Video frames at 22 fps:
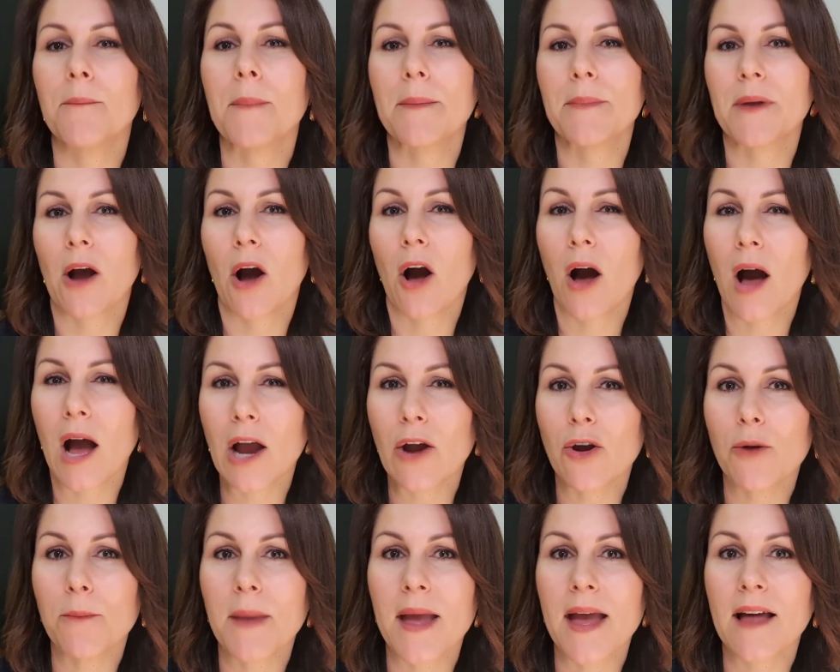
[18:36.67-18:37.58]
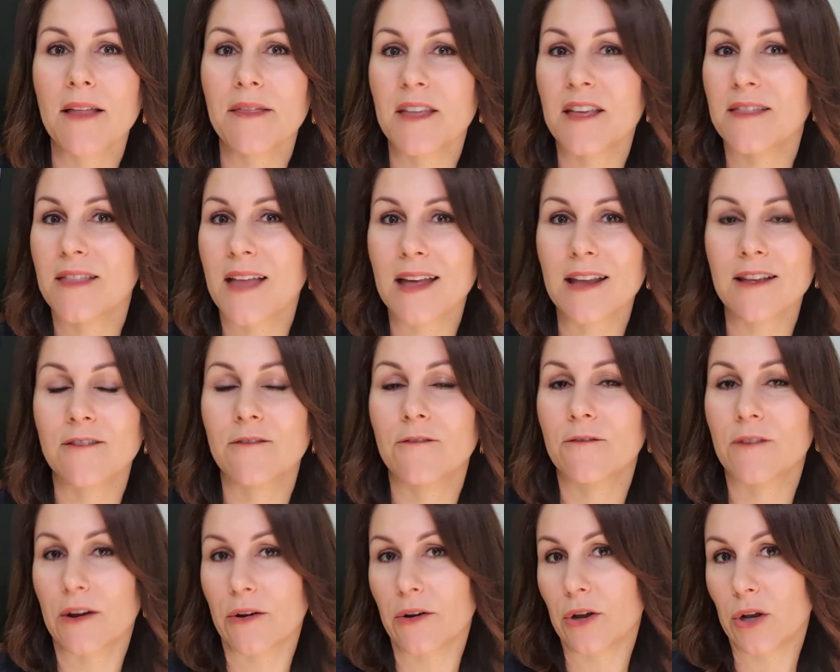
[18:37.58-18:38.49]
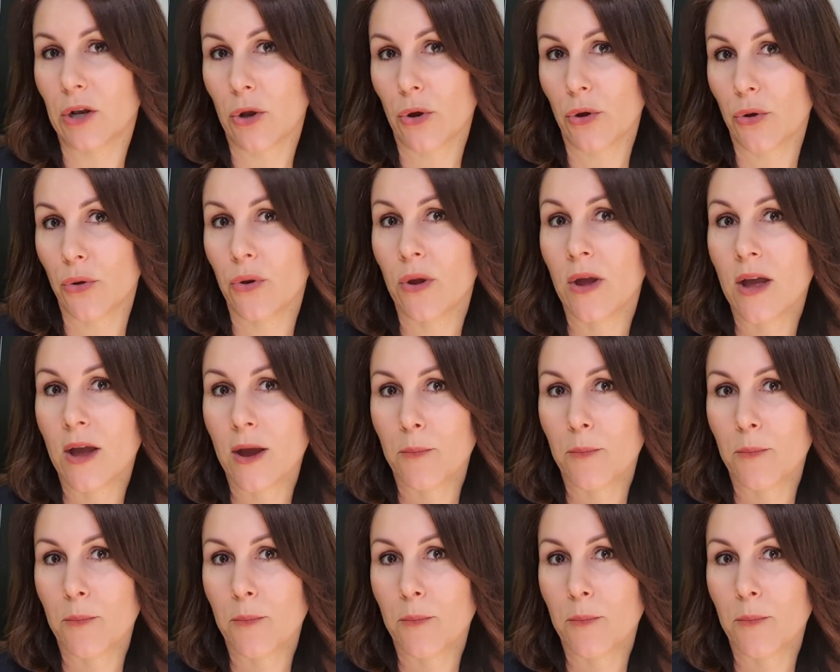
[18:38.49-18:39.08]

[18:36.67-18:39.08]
maybe a higher amount, then that is very low